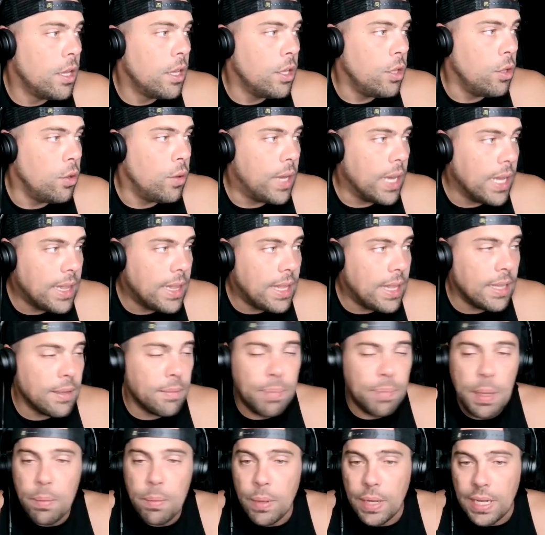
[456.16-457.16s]
you get the
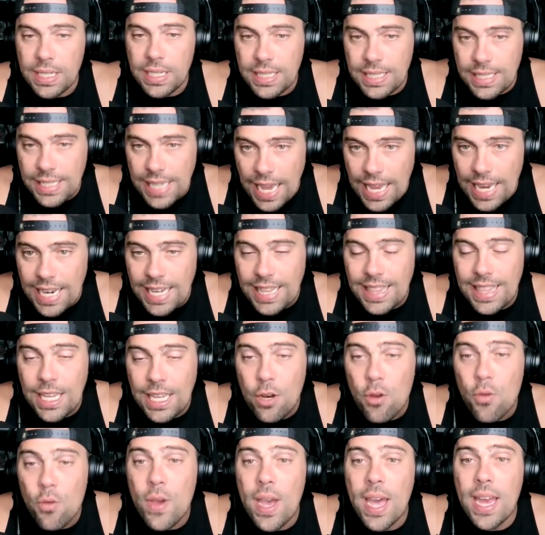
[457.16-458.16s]
people excited, then
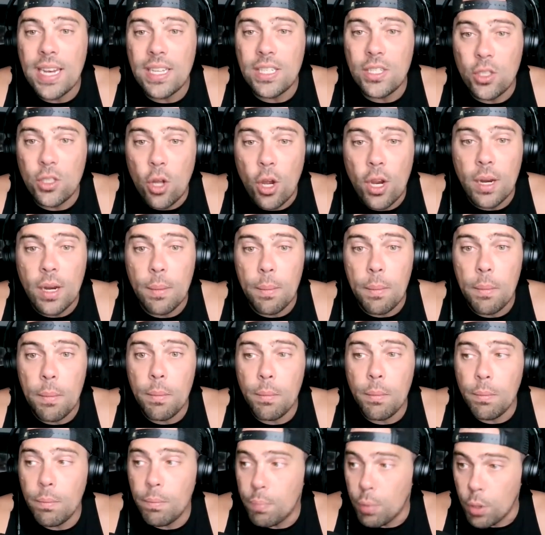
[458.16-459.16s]
you got to start
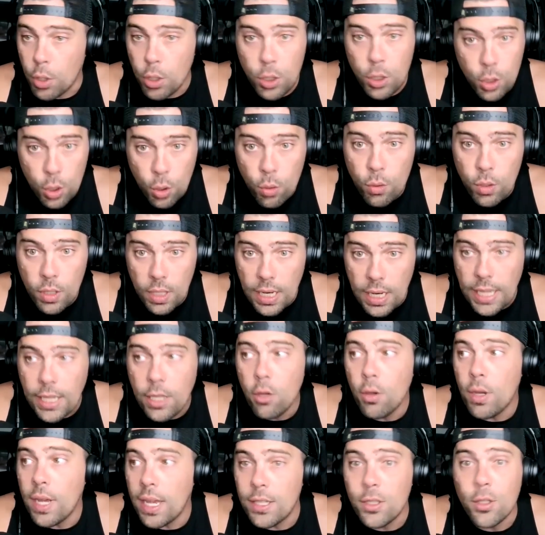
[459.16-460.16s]
you
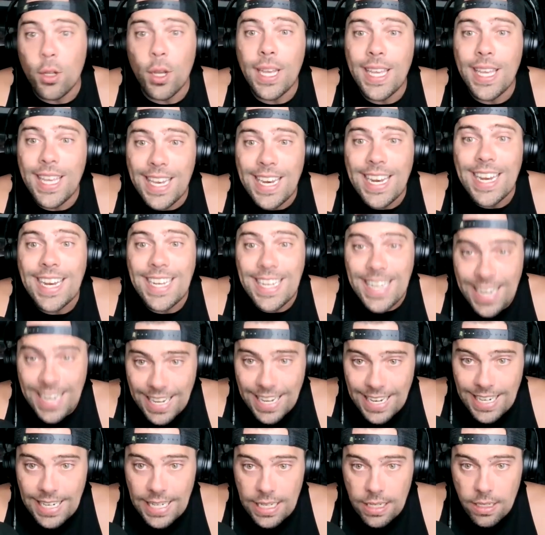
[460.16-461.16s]
got to start getting it
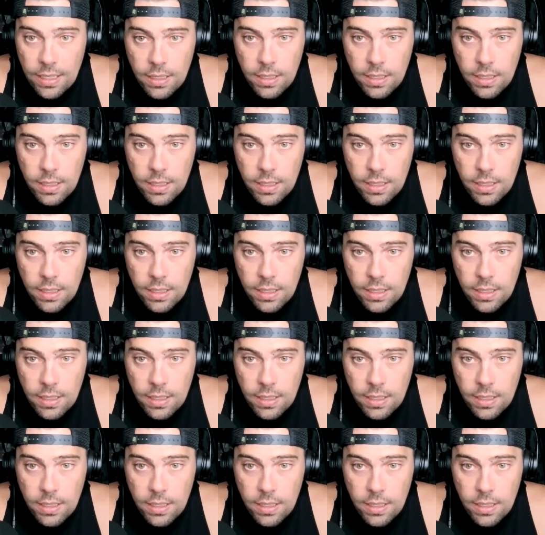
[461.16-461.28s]
done.